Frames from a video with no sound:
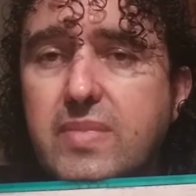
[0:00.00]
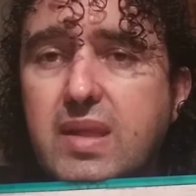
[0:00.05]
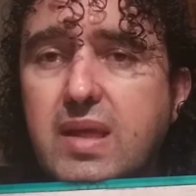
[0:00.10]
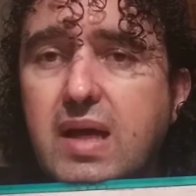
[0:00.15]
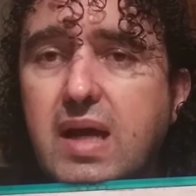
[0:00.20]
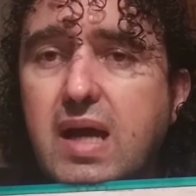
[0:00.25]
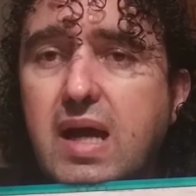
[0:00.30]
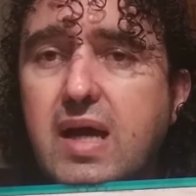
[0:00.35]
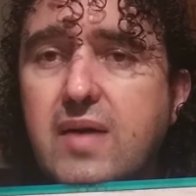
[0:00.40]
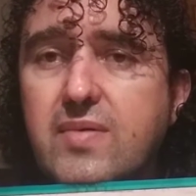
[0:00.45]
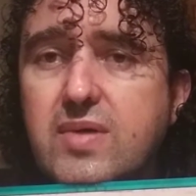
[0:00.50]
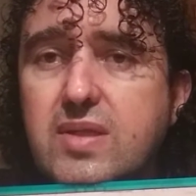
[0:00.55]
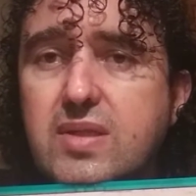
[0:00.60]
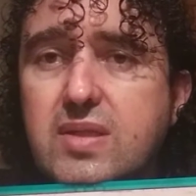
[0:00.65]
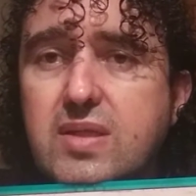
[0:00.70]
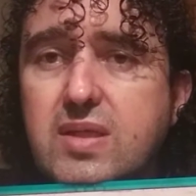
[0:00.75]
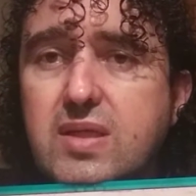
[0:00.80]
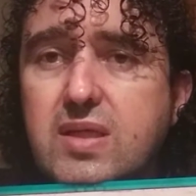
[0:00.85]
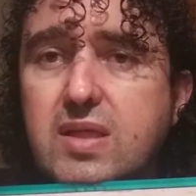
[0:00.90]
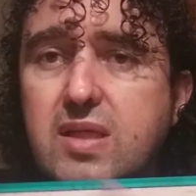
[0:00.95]
I
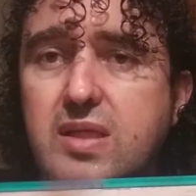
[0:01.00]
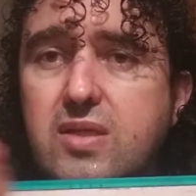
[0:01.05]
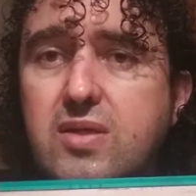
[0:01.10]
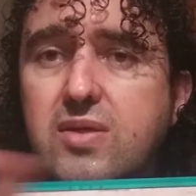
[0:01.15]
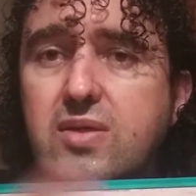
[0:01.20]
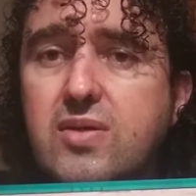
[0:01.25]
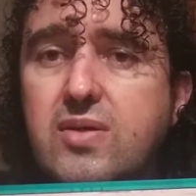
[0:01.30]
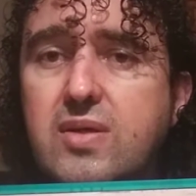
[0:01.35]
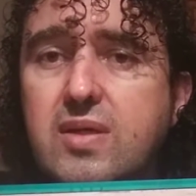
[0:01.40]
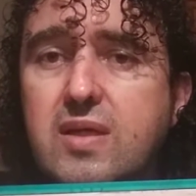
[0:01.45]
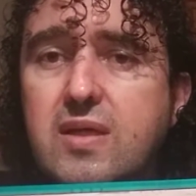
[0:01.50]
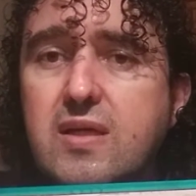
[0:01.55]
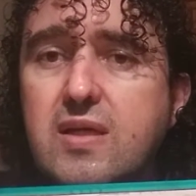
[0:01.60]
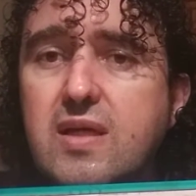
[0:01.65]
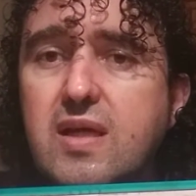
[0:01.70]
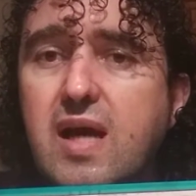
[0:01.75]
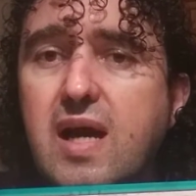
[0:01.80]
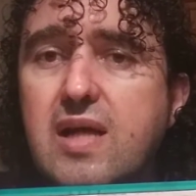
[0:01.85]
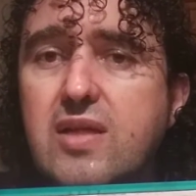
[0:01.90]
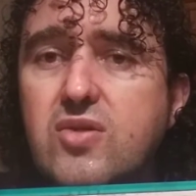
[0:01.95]
haven't. And you?
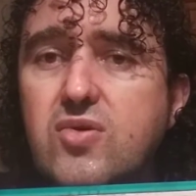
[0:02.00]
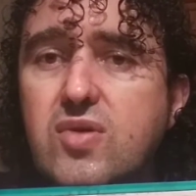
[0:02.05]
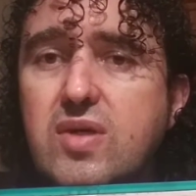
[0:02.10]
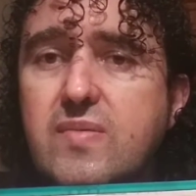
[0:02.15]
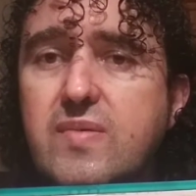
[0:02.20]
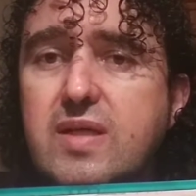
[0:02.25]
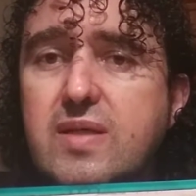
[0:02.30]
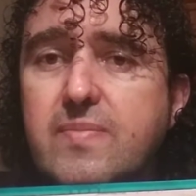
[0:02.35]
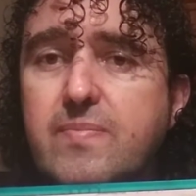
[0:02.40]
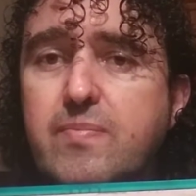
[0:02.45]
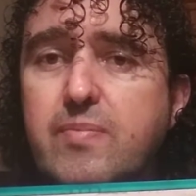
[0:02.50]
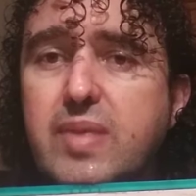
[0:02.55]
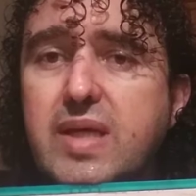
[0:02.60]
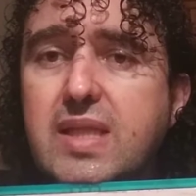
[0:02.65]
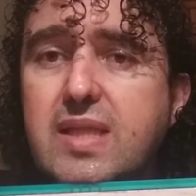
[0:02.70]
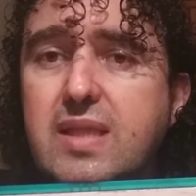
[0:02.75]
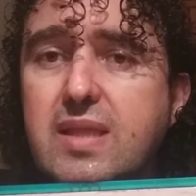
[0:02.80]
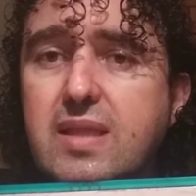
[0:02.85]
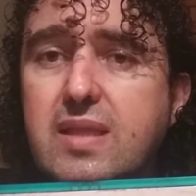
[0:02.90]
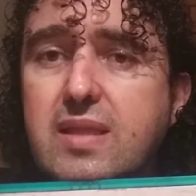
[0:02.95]
Had you ever
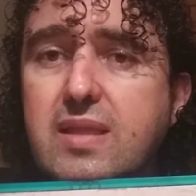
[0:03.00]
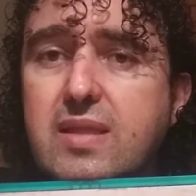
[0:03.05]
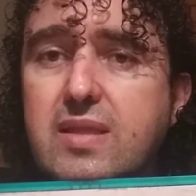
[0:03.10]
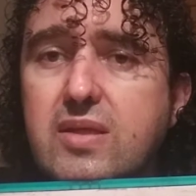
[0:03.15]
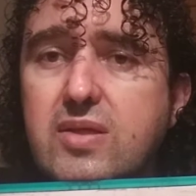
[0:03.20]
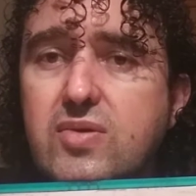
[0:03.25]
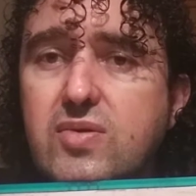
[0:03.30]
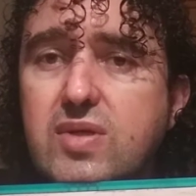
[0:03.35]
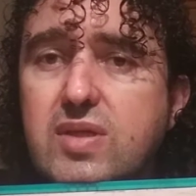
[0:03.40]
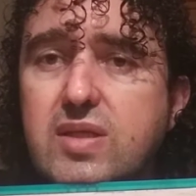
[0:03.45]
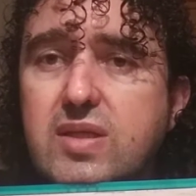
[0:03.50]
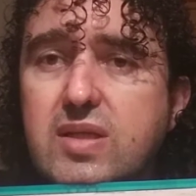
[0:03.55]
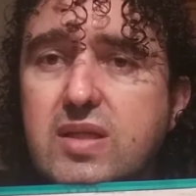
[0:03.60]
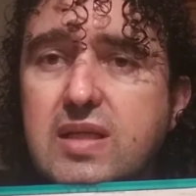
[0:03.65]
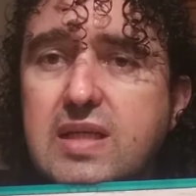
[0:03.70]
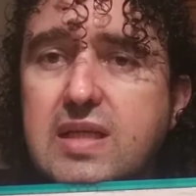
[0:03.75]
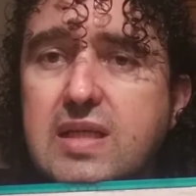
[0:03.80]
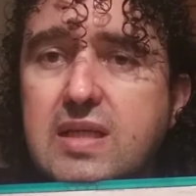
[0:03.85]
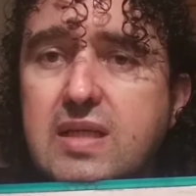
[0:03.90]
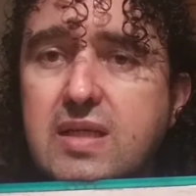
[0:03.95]
been to
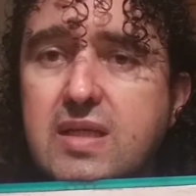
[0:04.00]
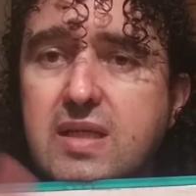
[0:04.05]
Italy?